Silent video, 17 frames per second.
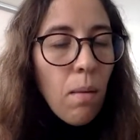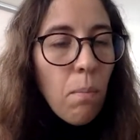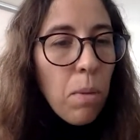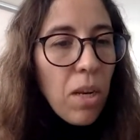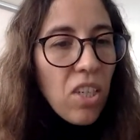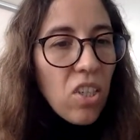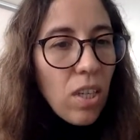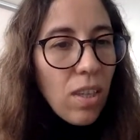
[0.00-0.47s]

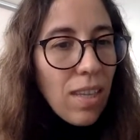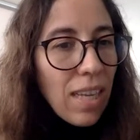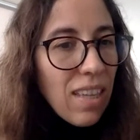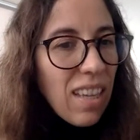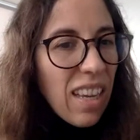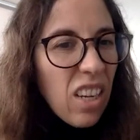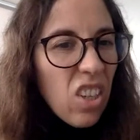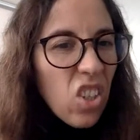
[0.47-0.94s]
Patient
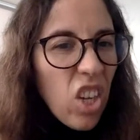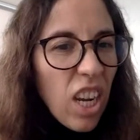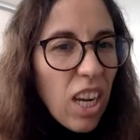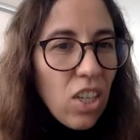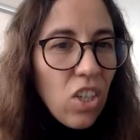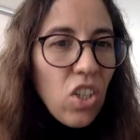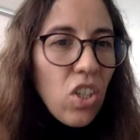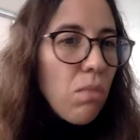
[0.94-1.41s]
data
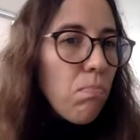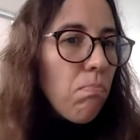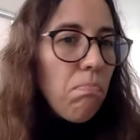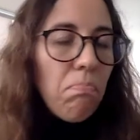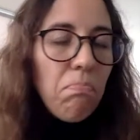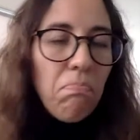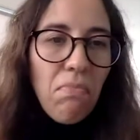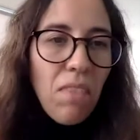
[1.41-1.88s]
exchange,
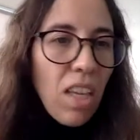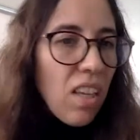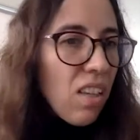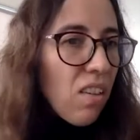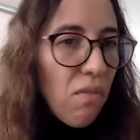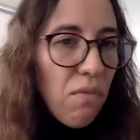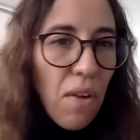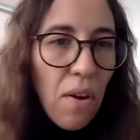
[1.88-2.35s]

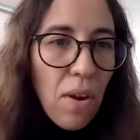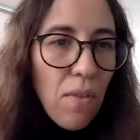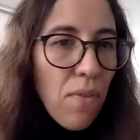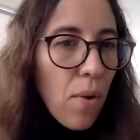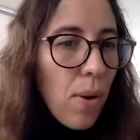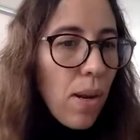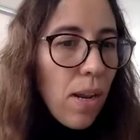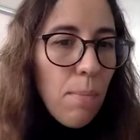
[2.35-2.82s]
very,
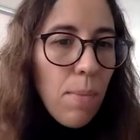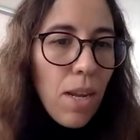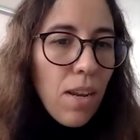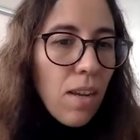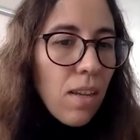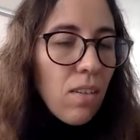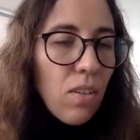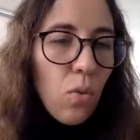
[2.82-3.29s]
very
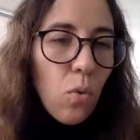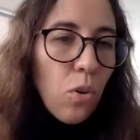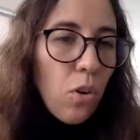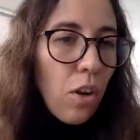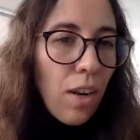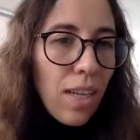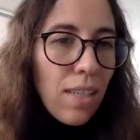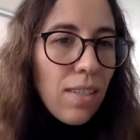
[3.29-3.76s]
limited or
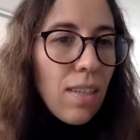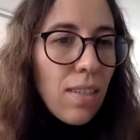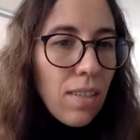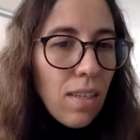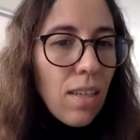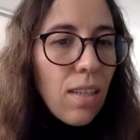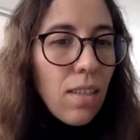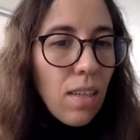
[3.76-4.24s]

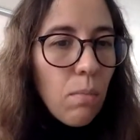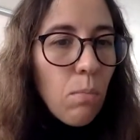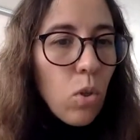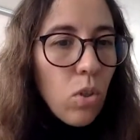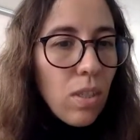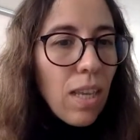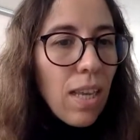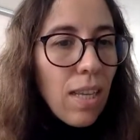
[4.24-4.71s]
non-existent in
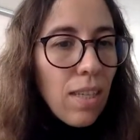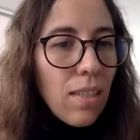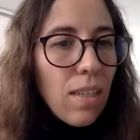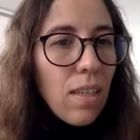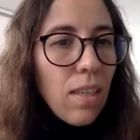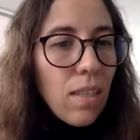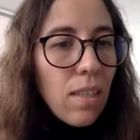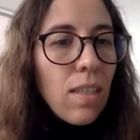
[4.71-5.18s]
most
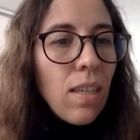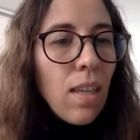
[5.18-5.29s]
cases.